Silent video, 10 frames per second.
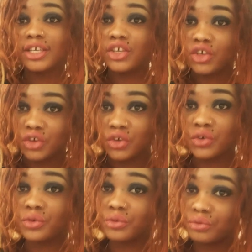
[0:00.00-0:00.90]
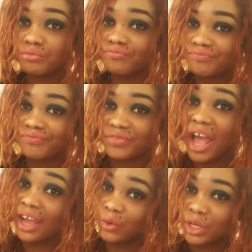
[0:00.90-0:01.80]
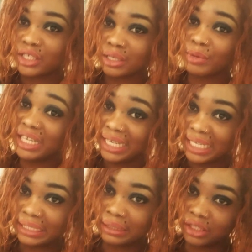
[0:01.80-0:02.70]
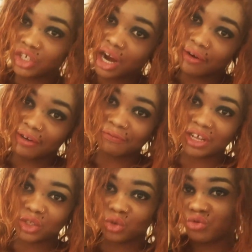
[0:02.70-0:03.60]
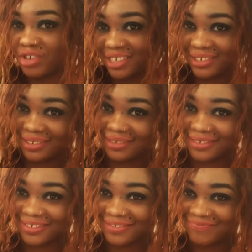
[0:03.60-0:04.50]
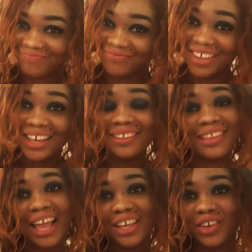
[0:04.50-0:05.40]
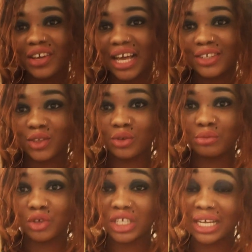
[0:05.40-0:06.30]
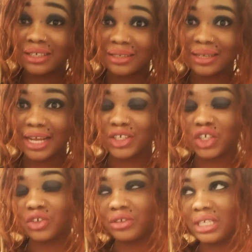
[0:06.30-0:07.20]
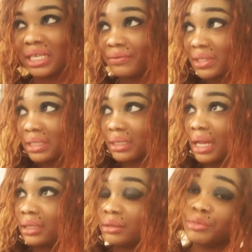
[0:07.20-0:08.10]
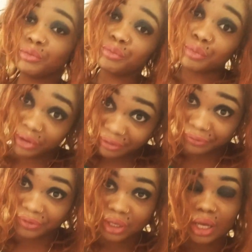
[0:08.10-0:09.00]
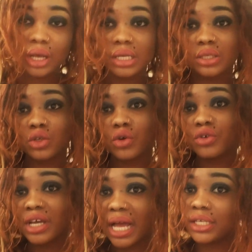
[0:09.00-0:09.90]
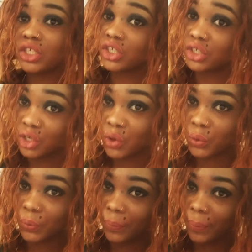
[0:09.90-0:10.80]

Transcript: you are going to be laying DJ Arafat to rest. Thank you guys so much. I just thought I should give this a little bit brief so you guys should know